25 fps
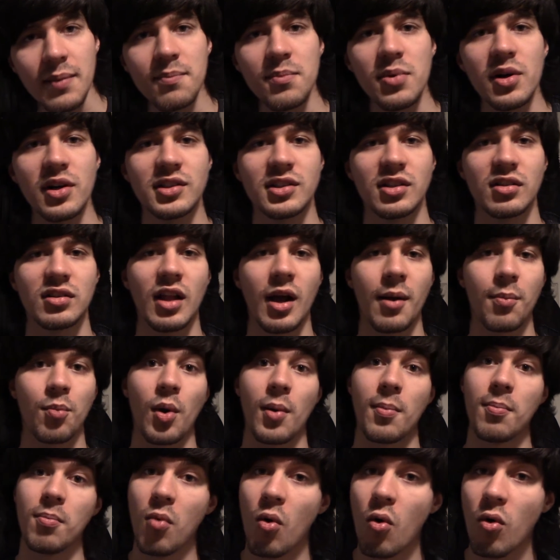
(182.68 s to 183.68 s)
books
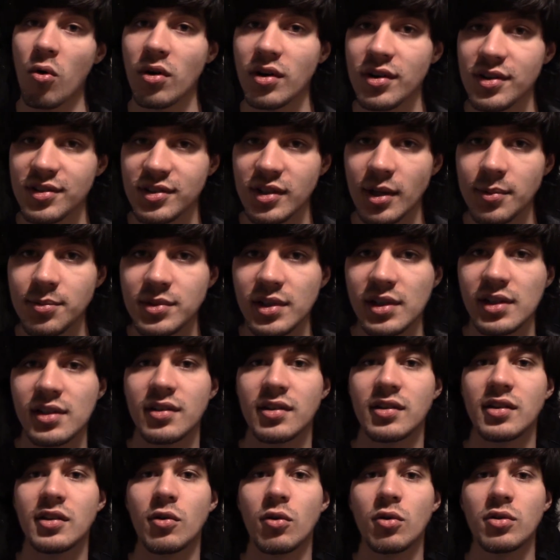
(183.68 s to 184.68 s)
elaborate more on a
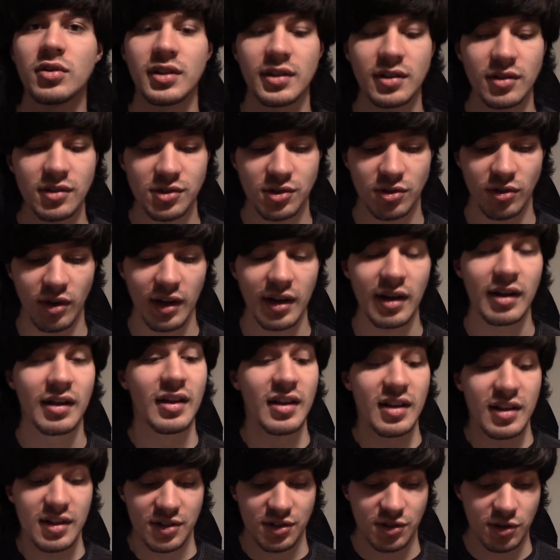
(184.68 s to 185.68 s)
subject in Old English. So
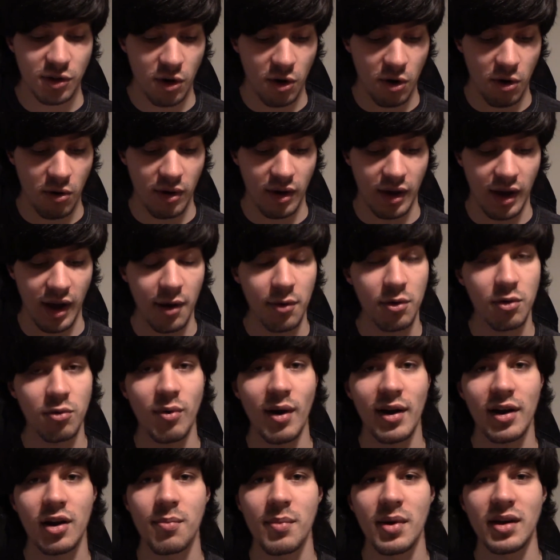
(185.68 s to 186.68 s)
I would
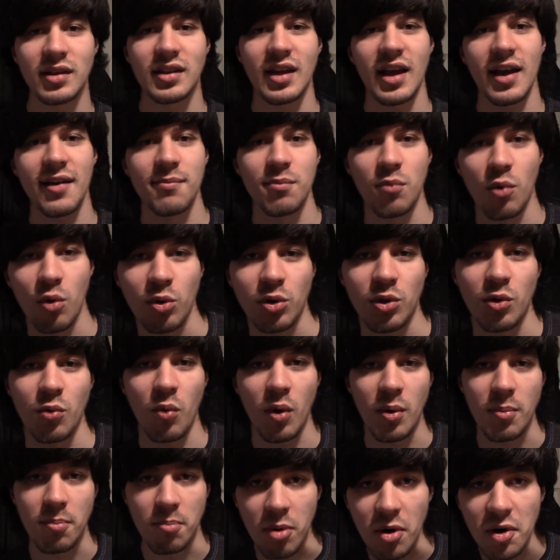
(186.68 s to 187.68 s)
recommend to have more than
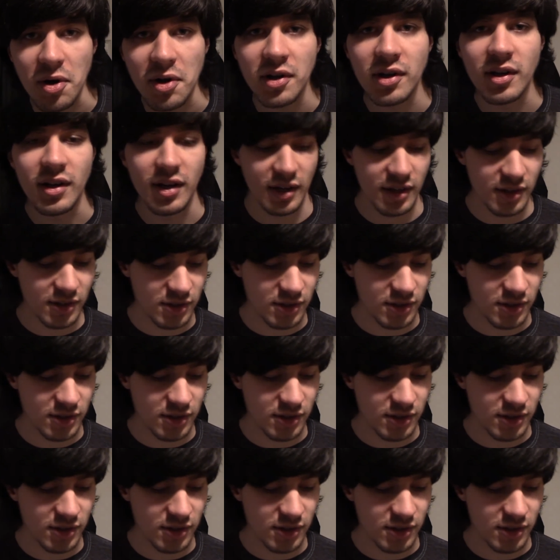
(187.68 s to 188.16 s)
one book.